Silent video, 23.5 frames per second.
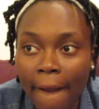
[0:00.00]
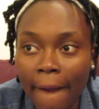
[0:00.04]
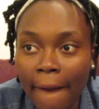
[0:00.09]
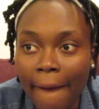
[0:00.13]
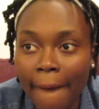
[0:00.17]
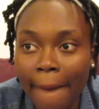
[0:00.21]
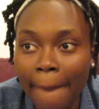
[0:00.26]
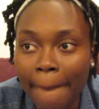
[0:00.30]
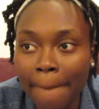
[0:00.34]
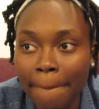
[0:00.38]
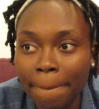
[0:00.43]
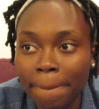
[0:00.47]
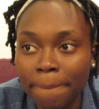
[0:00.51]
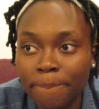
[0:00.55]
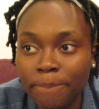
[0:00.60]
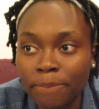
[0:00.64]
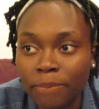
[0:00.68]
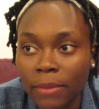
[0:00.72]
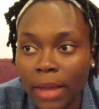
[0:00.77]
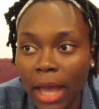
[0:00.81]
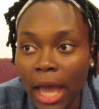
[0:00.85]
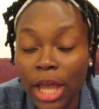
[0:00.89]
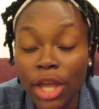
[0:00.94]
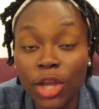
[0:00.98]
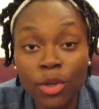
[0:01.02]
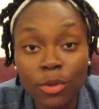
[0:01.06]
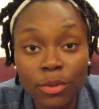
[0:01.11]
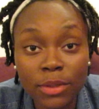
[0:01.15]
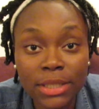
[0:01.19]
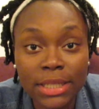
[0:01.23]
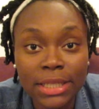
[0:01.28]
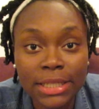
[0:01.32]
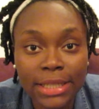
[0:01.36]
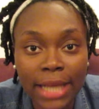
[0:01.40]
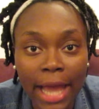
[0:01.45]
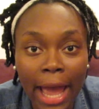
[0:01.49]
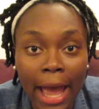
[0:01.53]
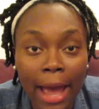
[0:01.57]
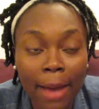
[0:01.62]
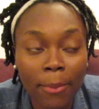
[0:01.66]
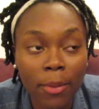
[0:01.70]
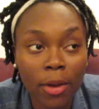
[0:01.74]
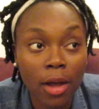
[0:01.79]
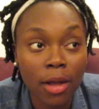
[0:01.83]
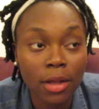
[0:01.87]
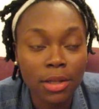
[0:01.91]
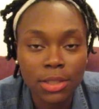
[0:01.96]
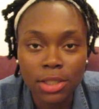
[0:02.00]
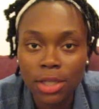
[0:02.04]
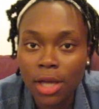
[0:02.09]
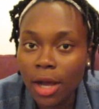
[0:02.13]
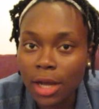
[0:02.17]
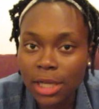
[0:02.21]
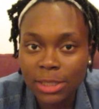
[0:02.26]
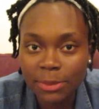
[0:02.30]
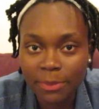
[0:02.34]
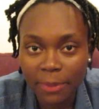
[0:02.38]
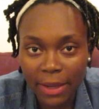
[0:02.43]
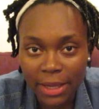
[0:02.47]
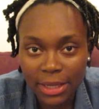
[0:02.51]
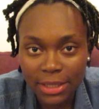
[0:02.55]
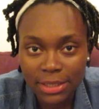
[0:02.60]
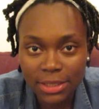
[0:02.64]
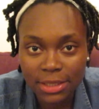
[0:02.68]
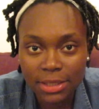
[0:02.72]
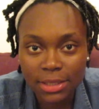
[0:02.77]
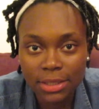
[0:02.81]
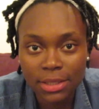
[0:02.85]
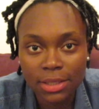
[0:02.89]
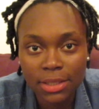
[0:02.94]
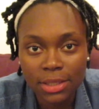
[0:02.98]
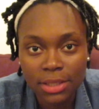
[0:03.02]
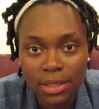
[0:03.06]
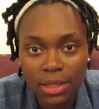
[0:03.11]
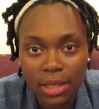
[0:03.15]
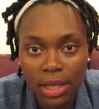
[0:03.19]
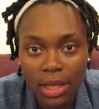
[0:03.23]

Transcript: I use this app called Talkspace.